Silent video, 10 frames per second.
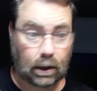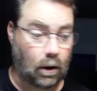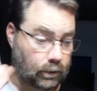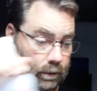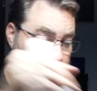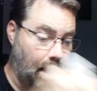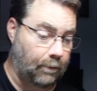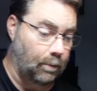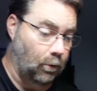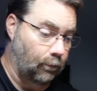awesome paint
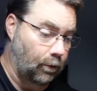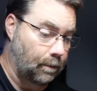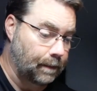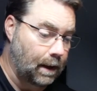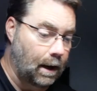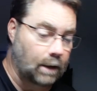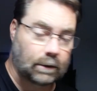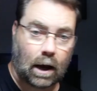remover. As a